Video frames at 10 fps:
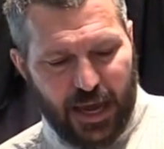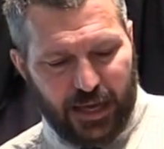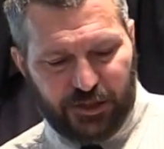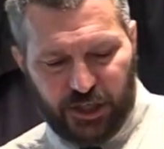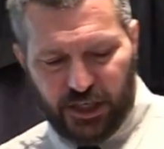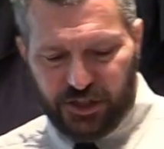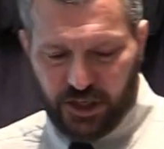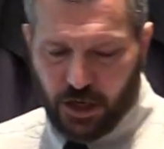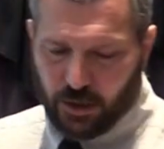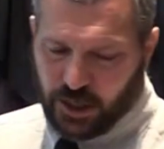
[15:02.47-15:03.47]
And she is
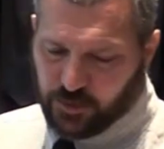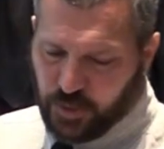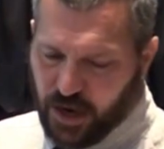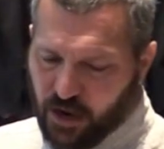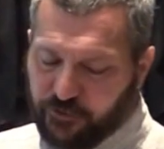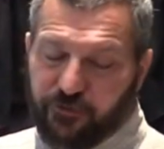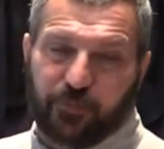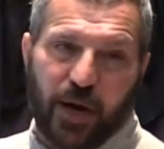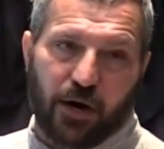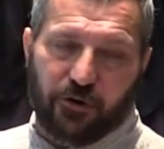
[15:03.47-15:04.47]
in no less
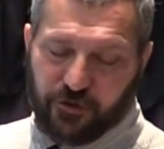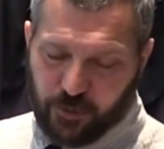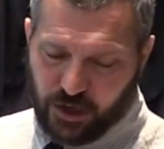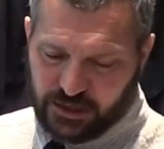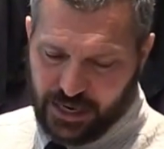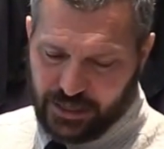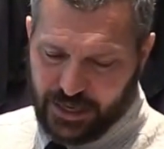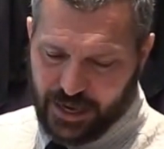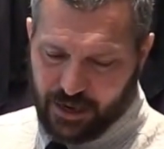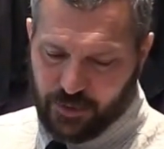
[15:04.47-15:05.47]
peril from her
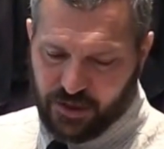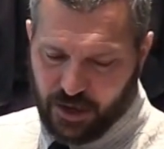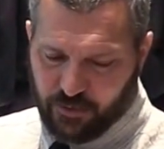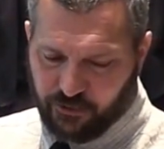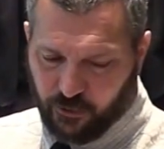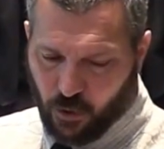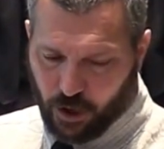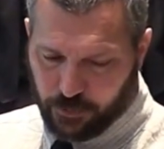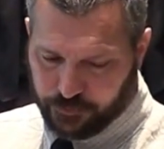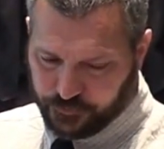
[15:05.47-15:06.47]
deadly enemy than
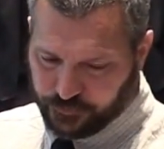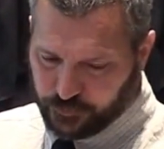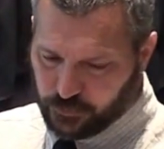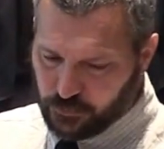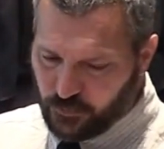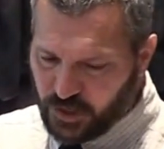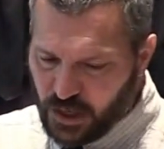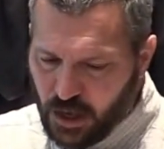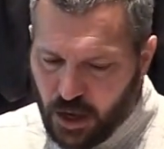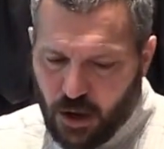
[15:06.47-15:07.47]
before.
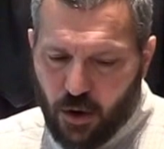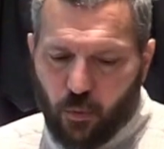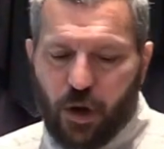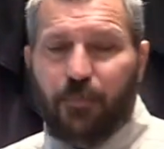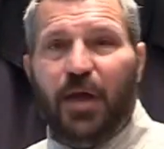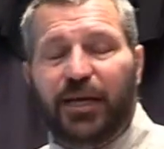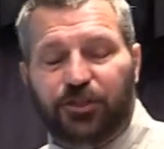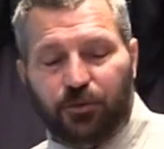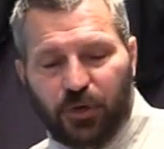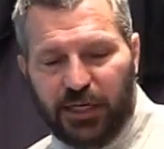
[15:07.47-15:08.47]
One
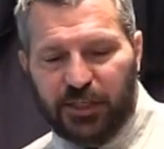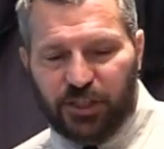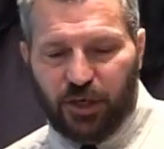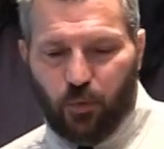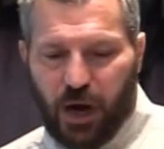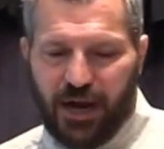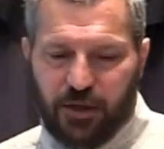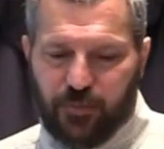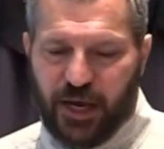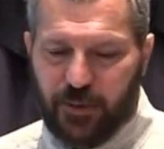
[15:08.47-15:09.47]
major reason why
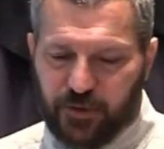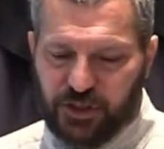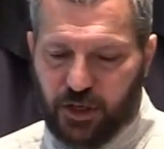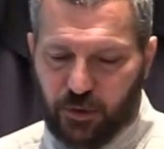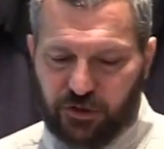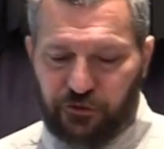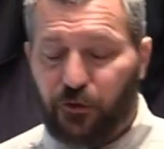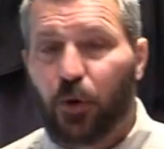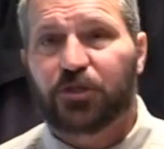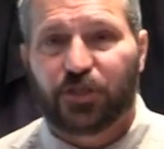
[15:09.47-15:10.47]
the papacy was
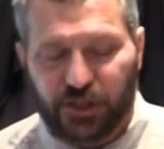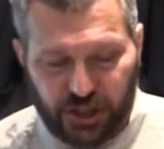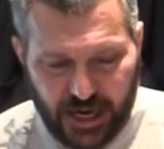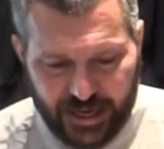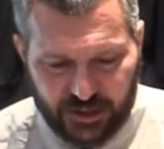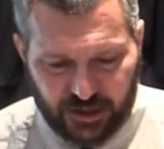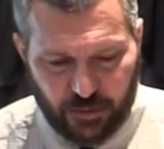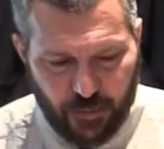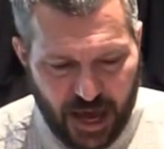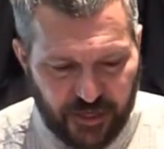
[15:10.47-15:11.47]
forced to change the
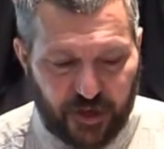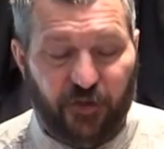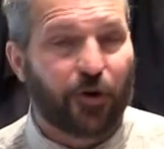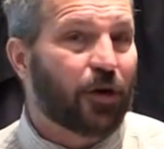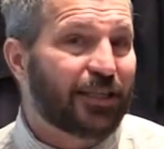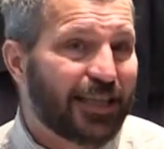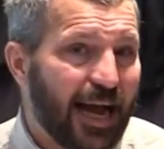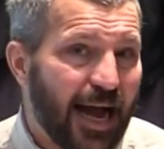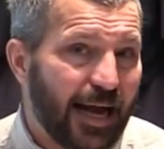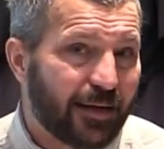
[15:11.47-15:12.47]
method of her
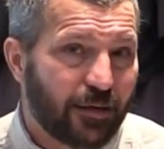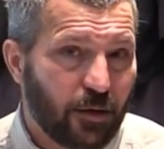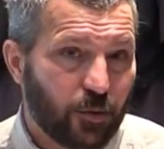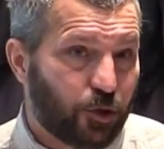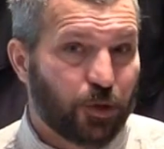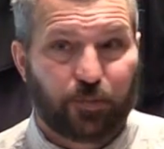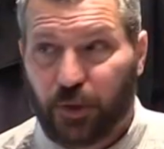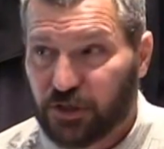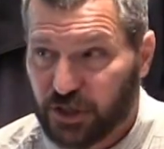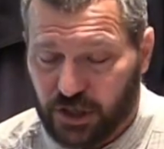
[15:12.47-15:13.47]
attack, which was
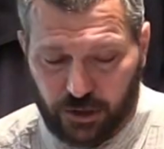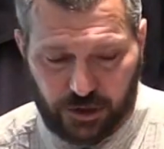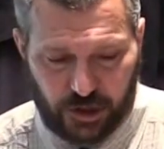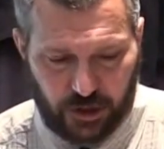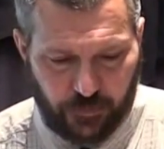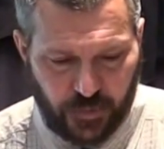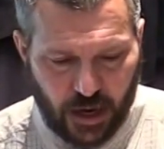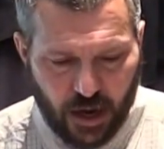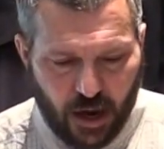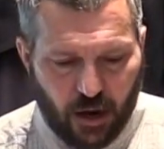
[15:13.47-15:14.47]
persecution,
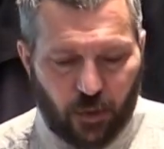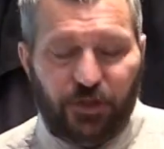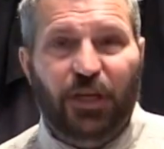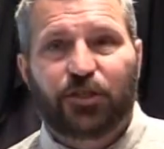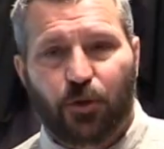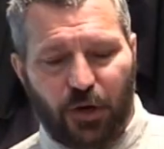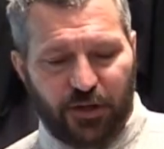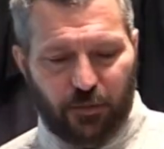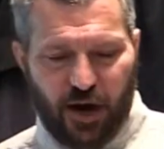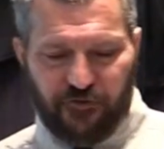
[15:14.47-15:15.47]
was that
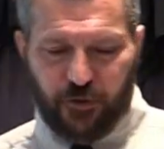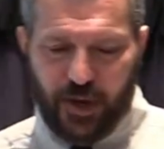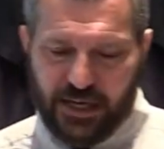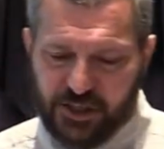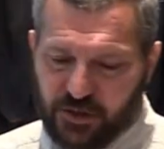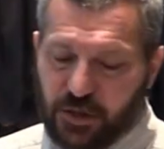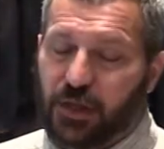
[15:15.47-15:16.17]
during the Reformation, the